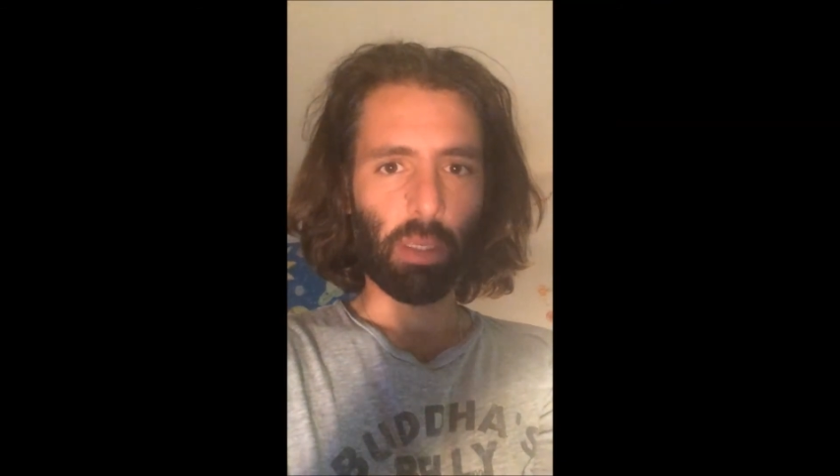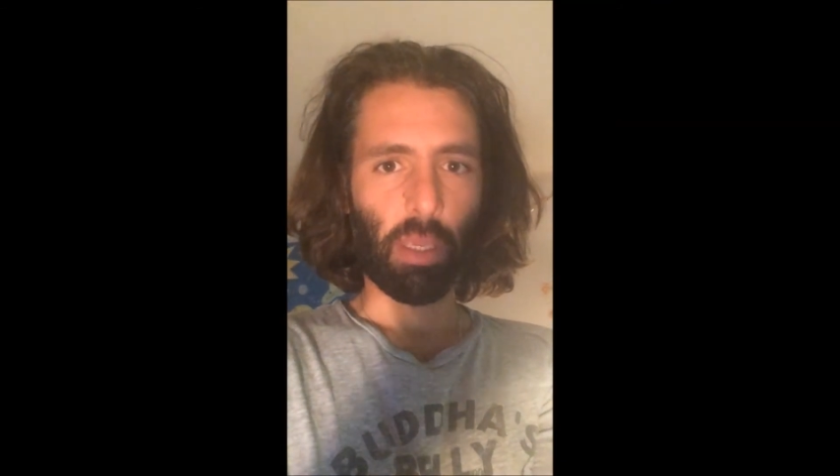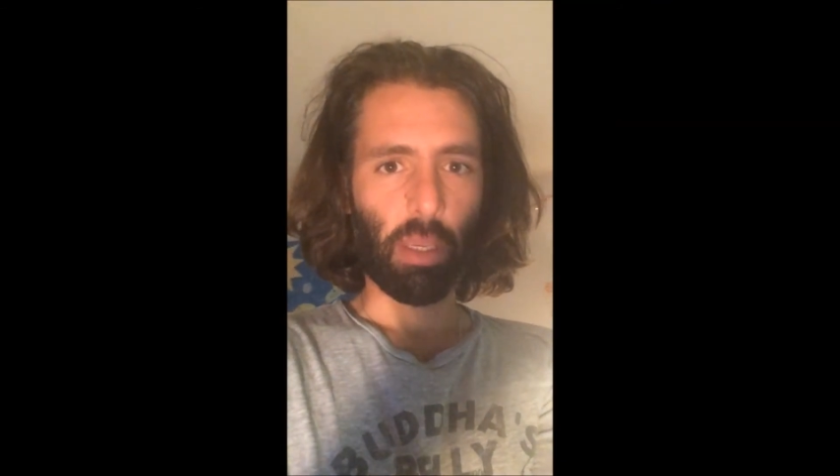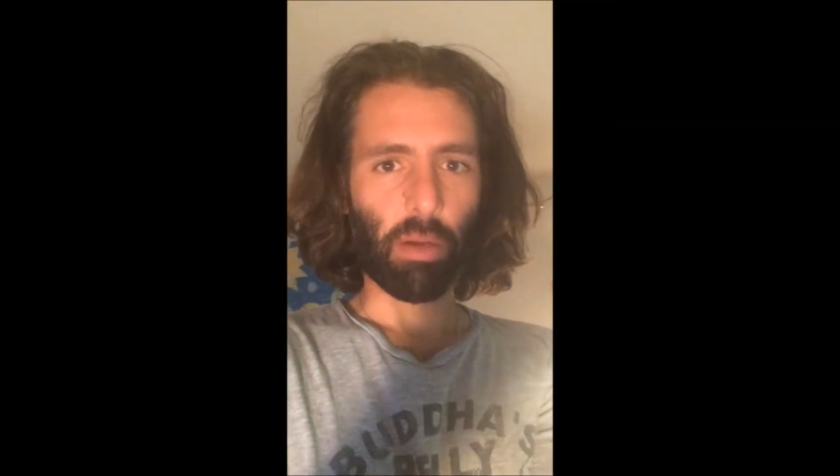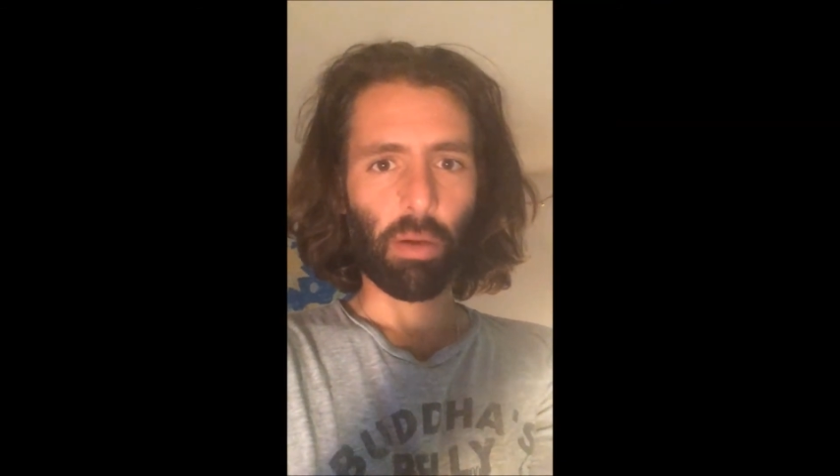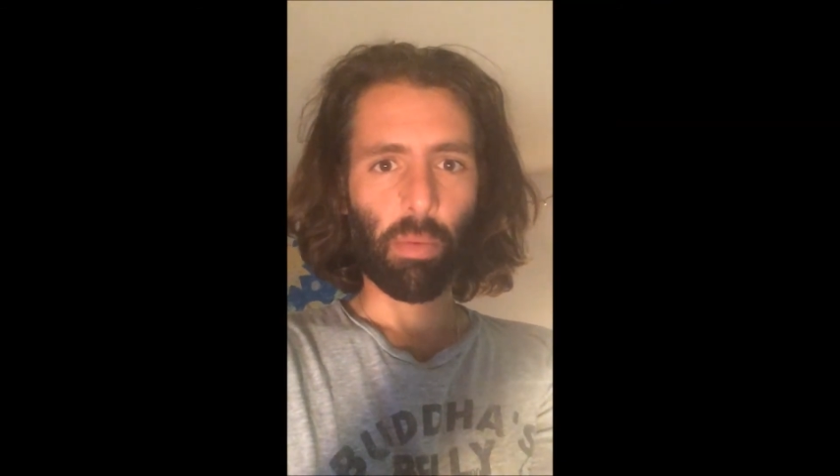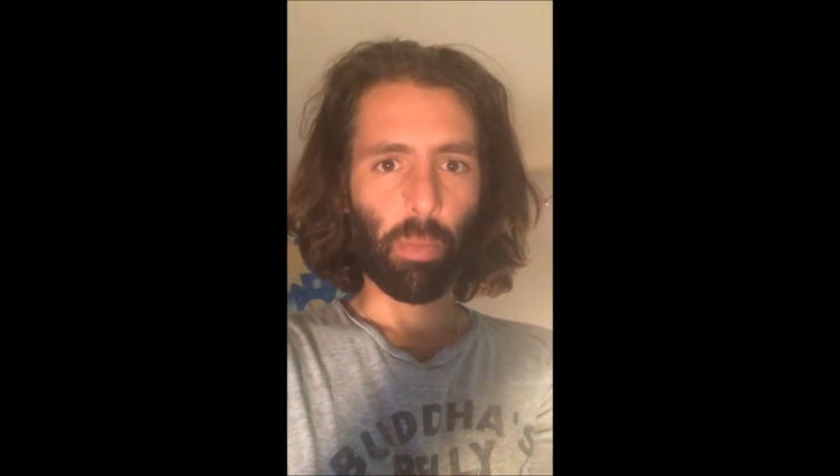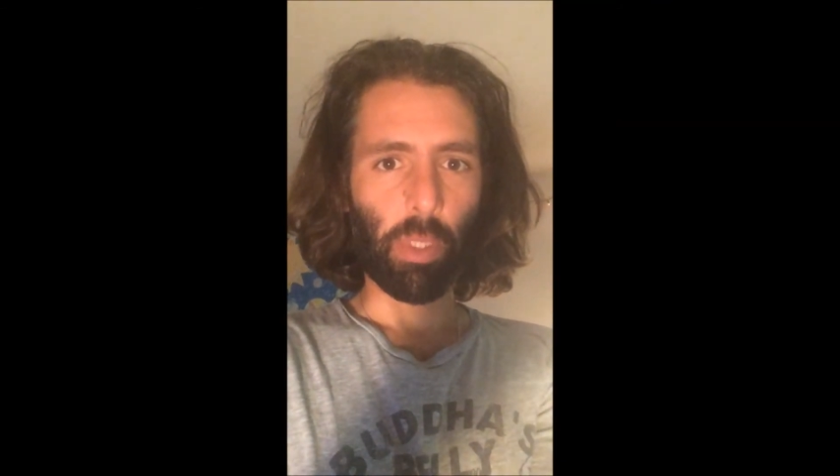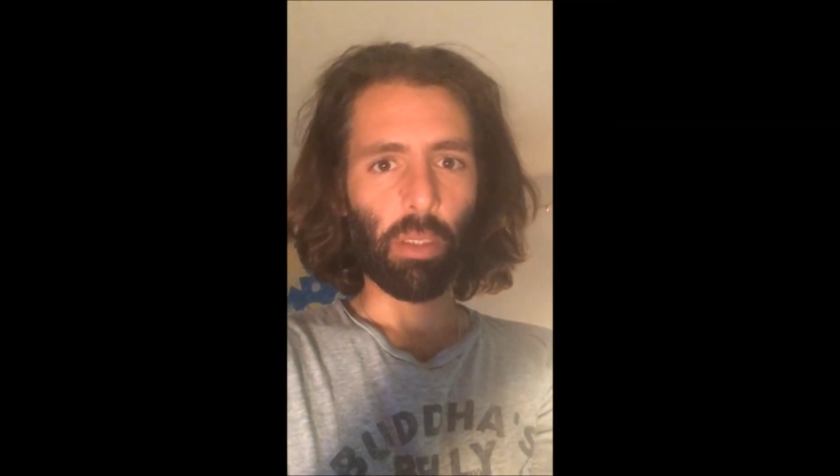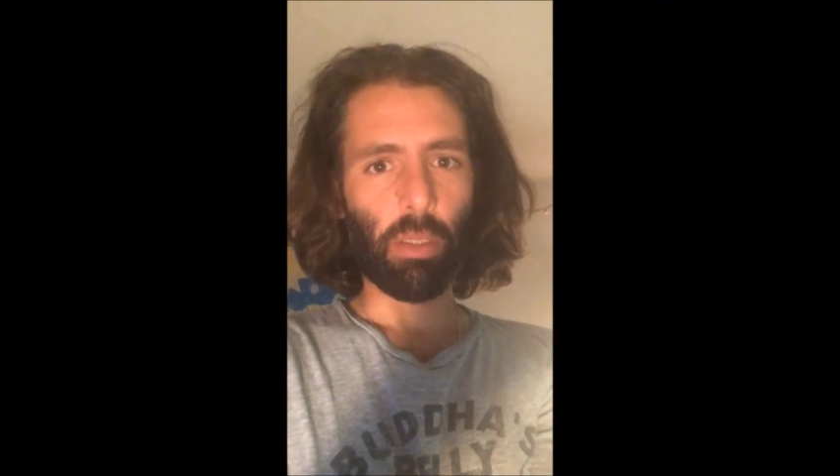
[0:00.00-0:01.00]
gear
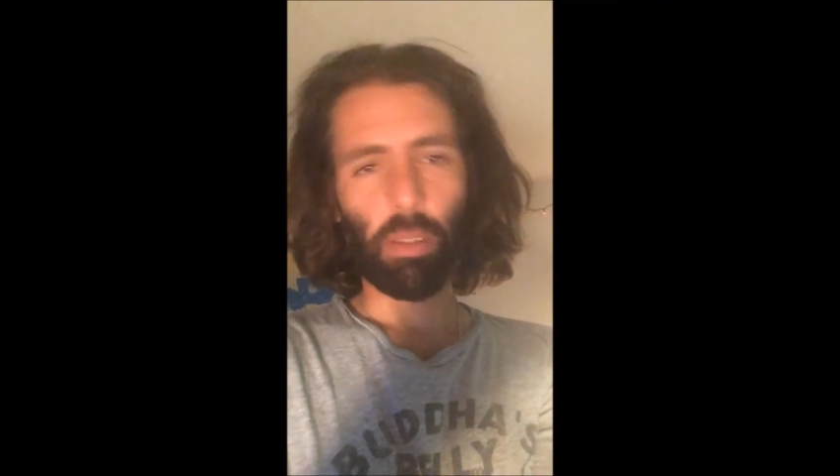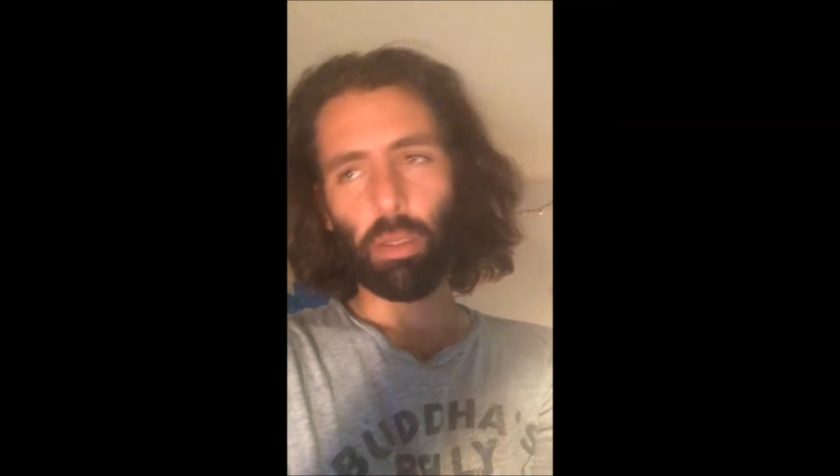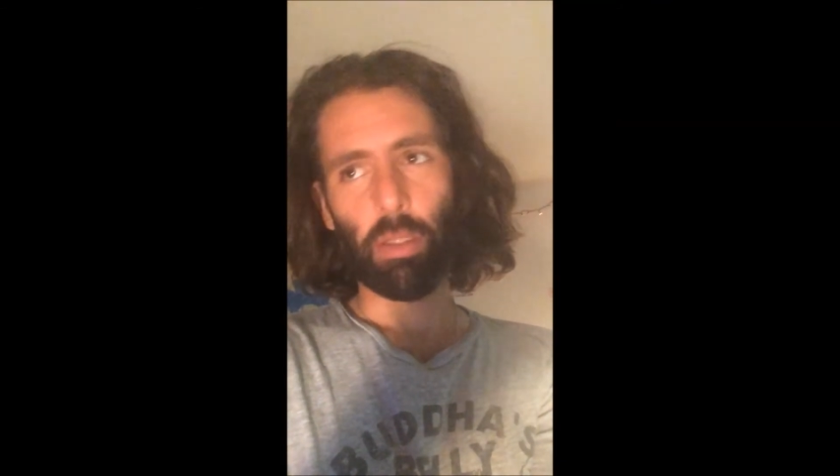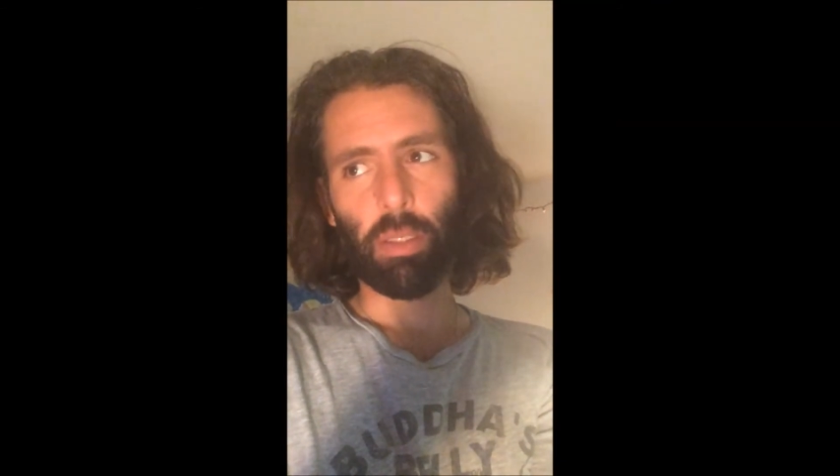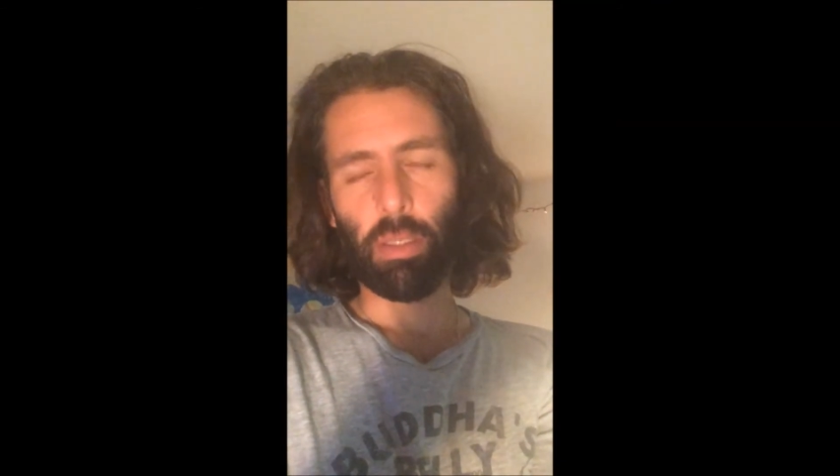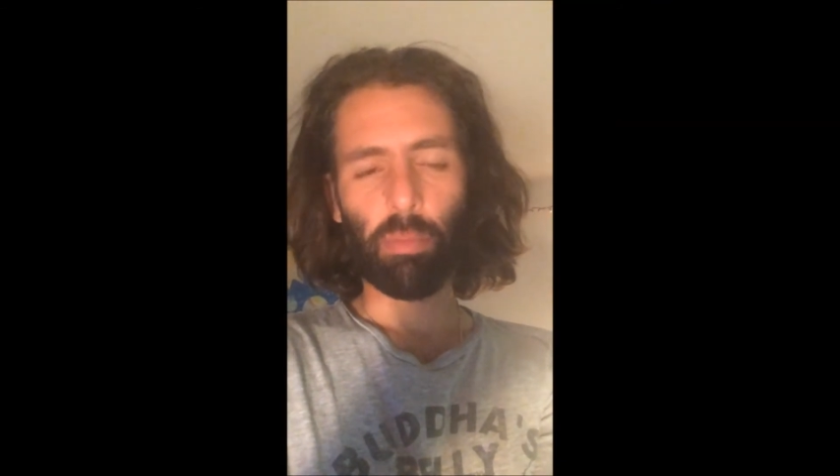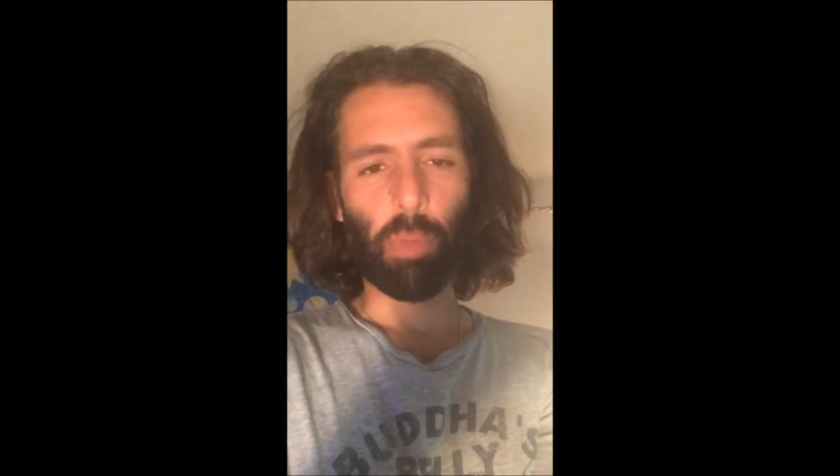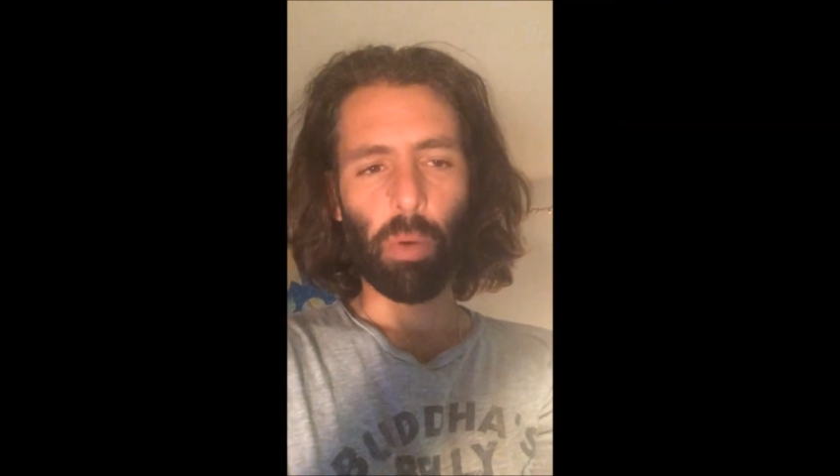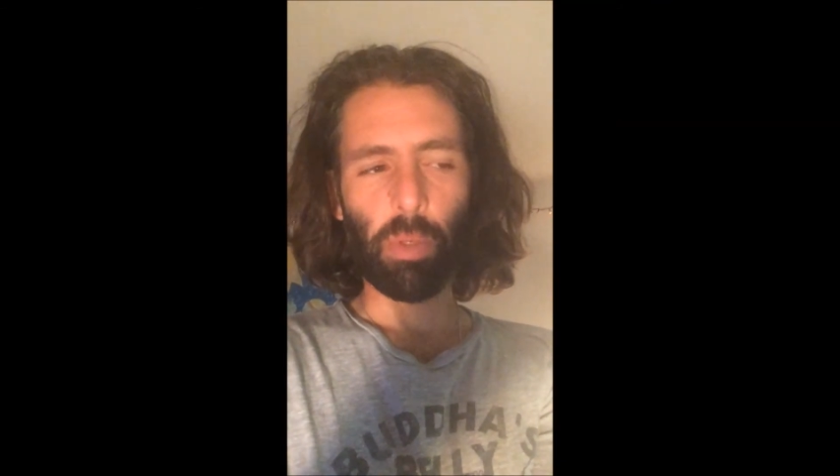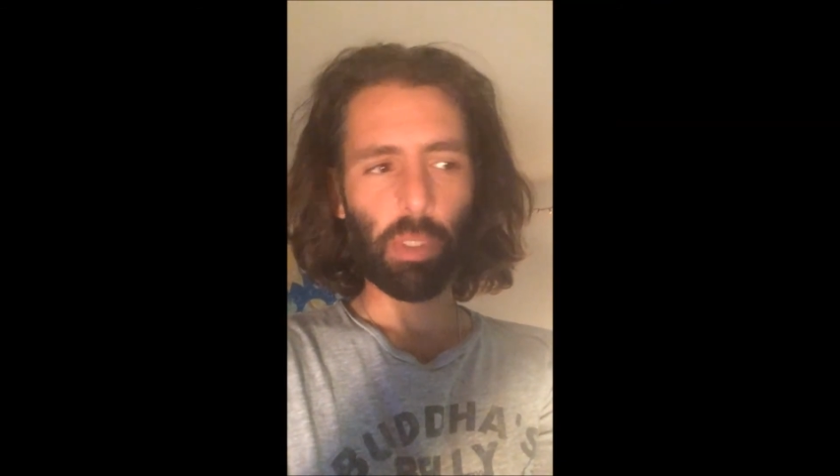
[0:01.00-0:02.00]
wheel onto the
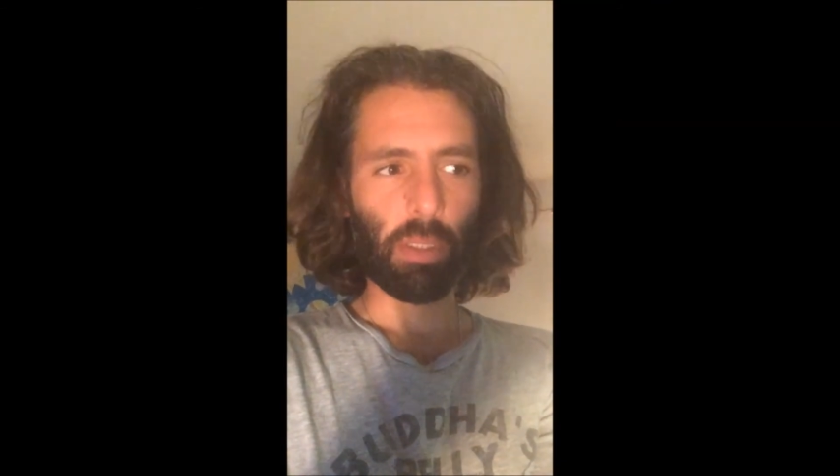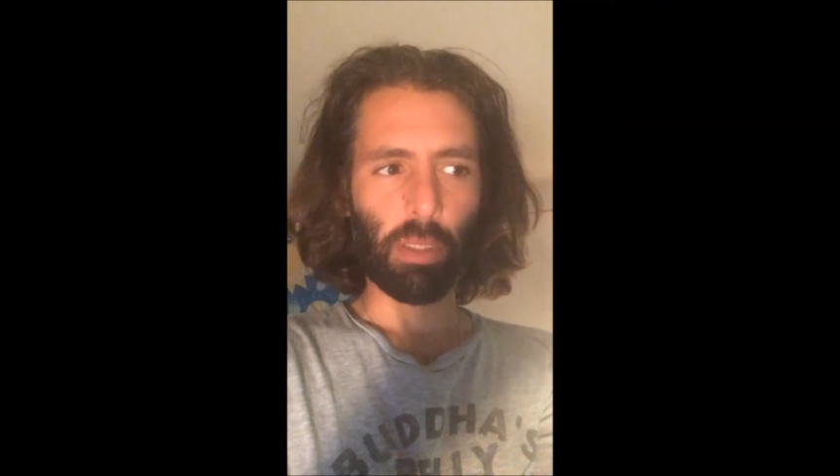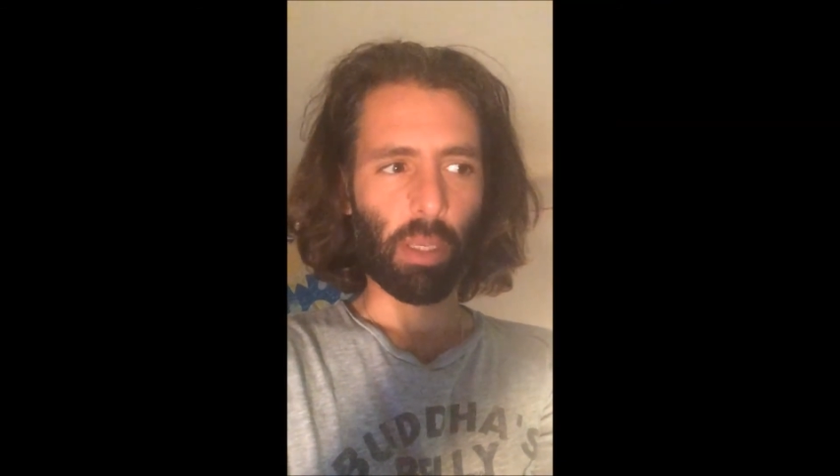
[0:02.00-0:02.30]
spokes,